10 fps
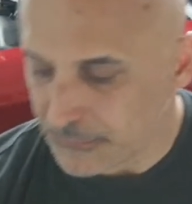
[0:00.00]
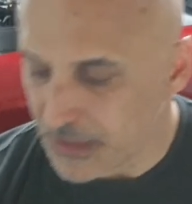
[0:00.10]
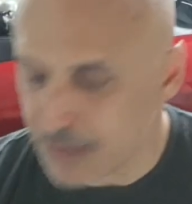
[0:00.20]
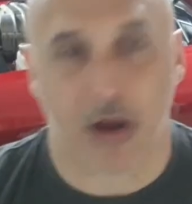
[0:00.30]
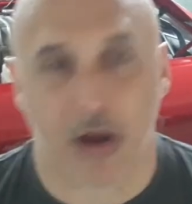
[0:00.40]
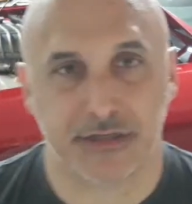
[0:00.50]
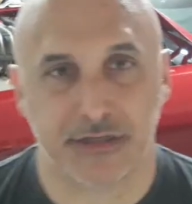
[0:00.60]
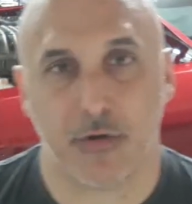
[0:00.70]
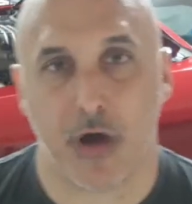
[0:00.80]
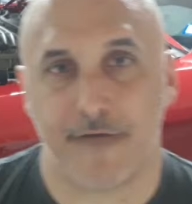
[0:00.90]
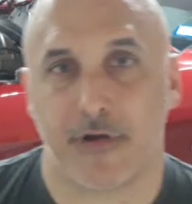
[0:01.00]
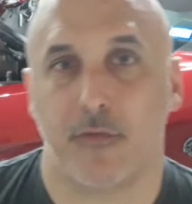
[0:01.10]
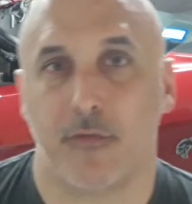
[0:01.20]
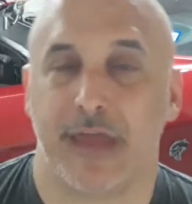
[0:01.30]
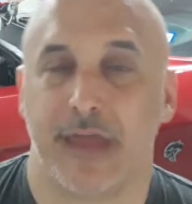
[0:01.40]
but also offer
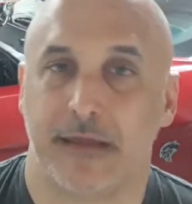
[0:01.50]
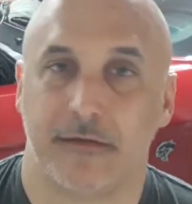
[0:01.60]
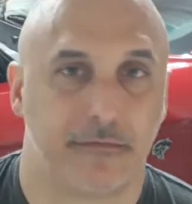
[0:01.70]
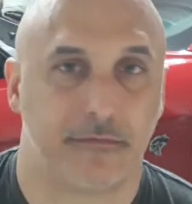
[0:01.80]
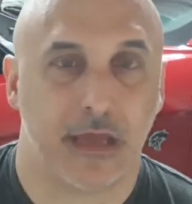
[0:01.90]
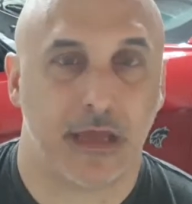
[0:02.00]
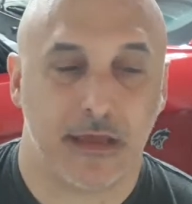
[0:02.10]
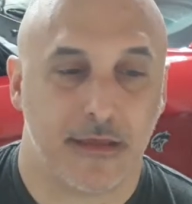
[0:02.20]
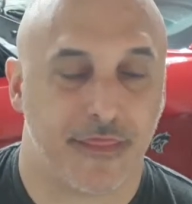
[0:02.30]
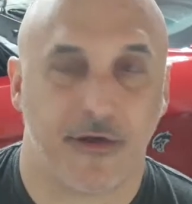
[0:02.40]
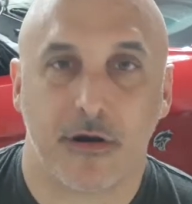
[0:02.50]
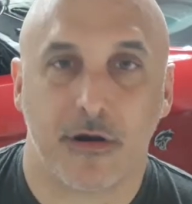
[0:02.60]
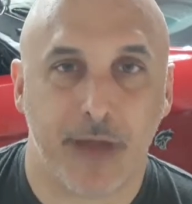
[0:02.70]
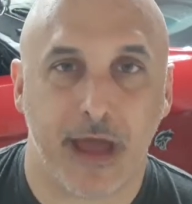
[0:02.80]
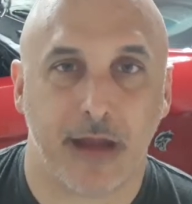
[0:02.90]
it with a
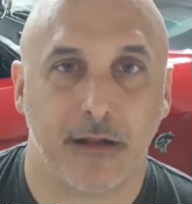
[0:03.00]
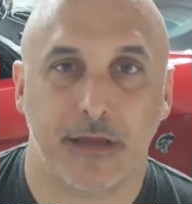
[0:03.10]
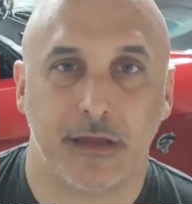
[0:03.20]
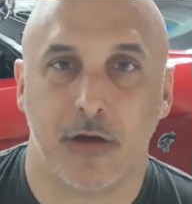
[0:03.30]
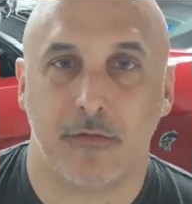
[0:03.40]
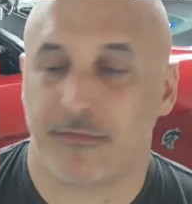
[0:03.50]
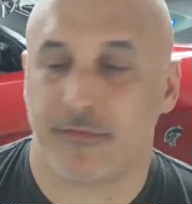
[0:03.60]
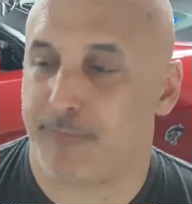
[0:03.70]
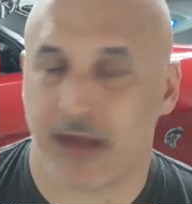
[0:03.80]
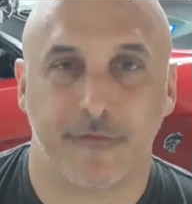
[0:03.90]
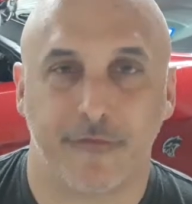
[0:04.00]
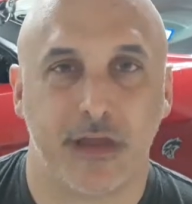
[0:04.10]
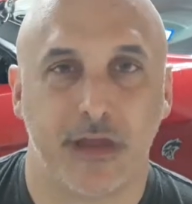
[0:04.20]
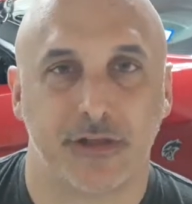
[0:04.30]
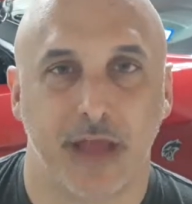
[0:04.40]
third pedal, pedal for
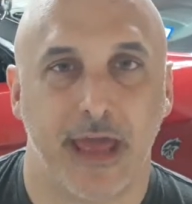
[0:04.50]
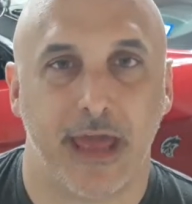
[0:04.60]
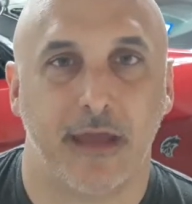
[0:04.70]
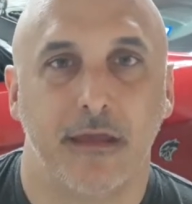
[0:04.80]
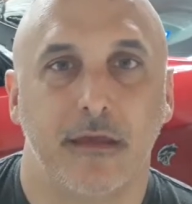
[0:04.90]
each leg,